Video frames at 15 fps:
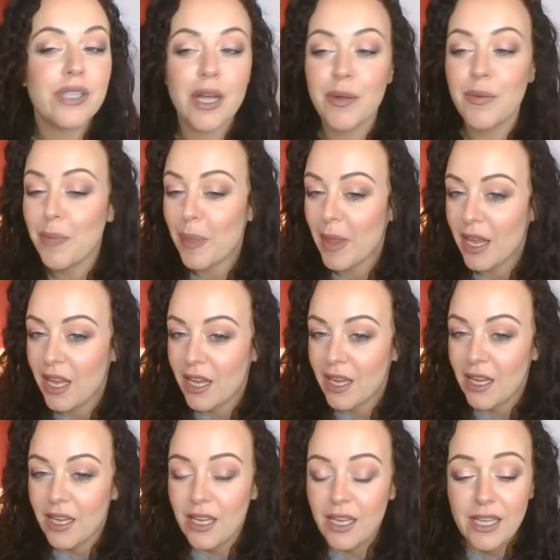So
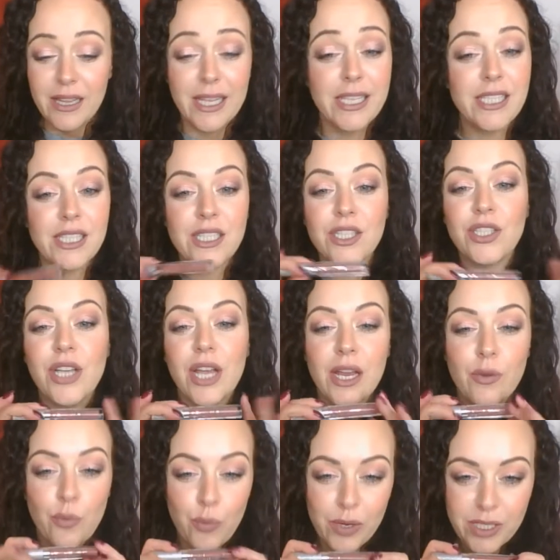this is a
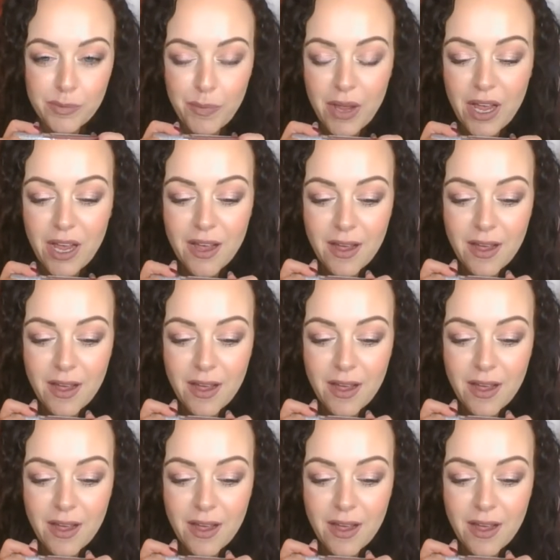shade Whisper,